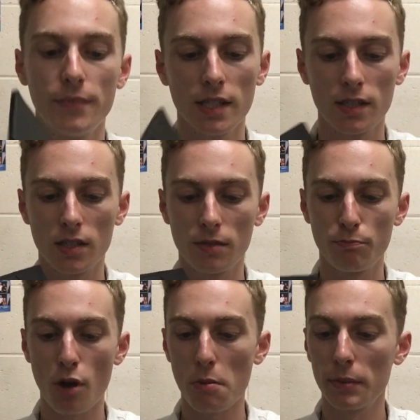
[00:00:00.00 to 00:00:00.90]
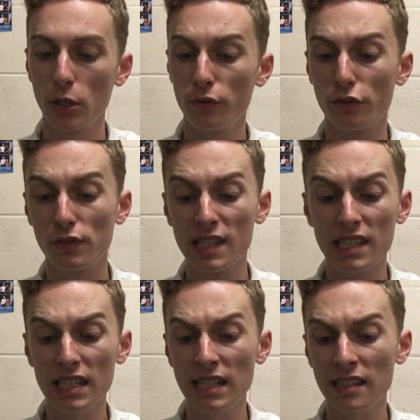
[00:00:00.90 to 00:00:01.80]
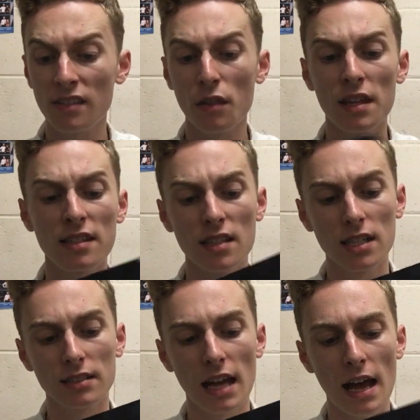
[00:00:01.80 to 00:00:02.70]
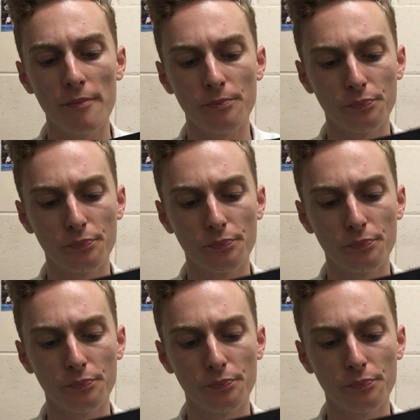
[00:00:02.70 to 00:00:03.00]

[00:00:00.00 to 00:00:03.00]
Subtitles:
This probably good for receipts and things like that.